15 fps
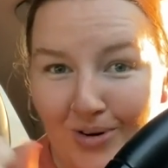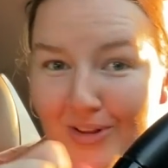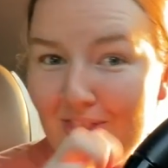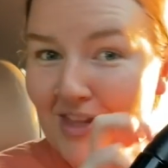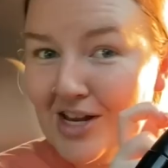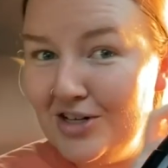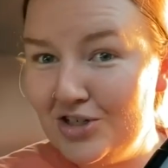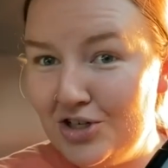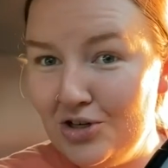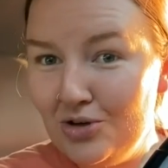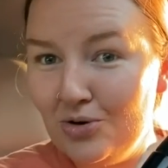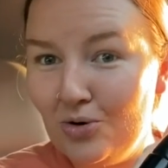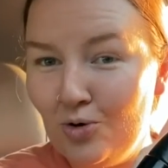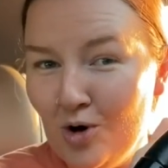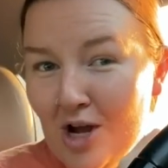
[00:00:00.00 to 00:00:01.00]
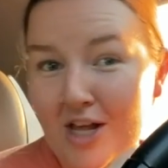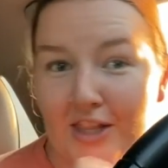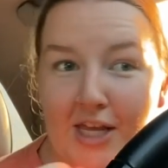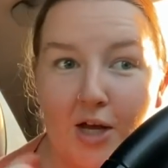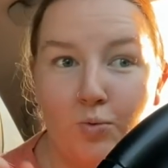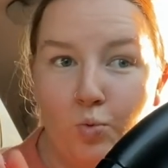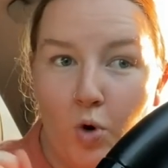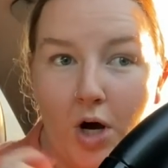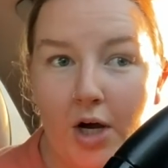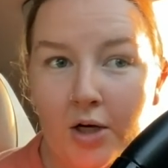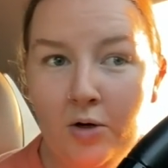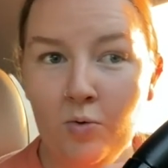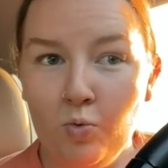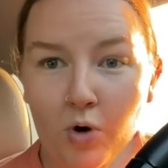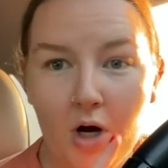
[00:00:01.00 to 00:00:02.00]
then two, then one,
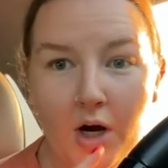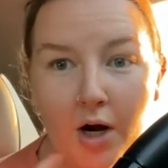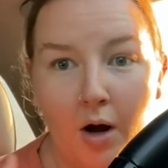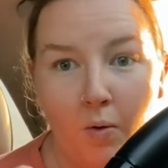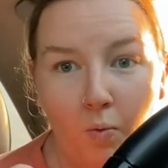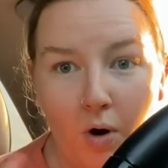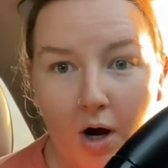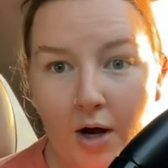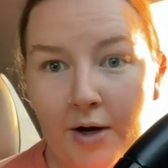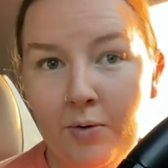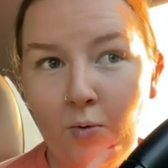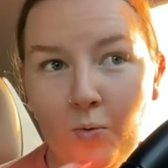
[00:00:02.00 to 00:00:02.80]
one, one,